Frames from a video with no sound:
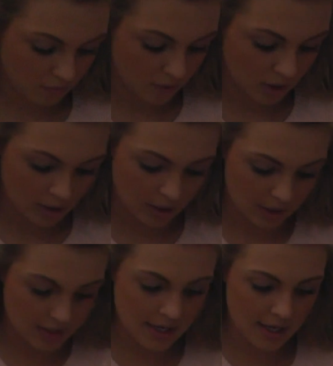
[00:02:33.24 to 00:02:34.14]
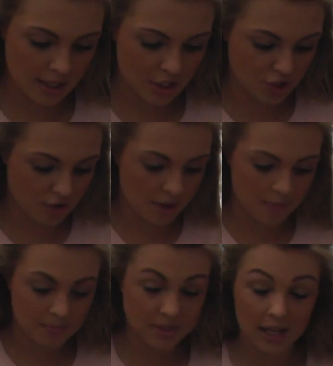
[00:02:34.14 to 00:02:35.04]
And then take your
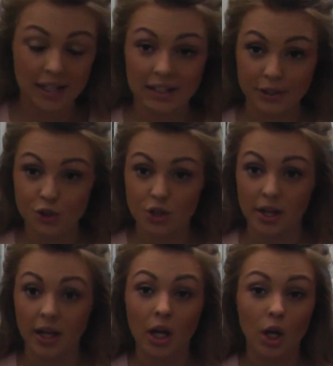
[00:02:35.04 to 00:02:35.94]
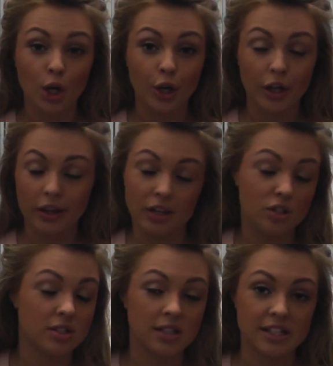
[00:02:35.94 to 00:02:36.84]
strips, and it
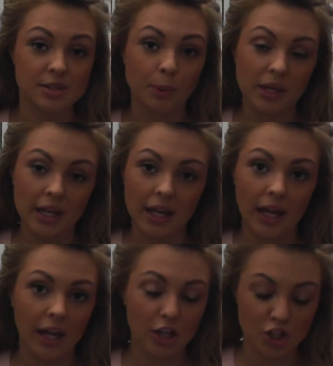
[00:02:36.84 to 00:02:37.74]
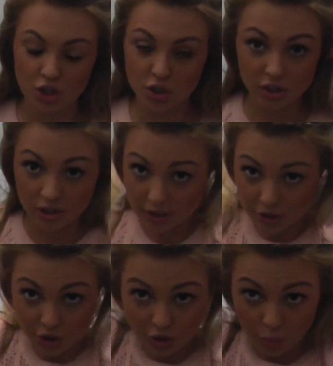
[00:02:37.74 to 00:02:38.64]
doesn't need to be neat, you just
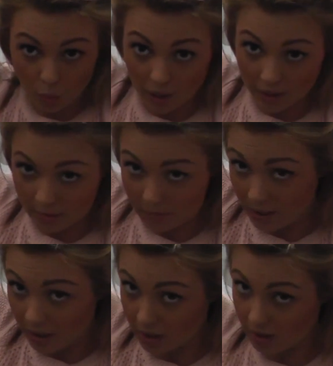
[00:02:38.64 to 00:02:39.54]
literally just whack them in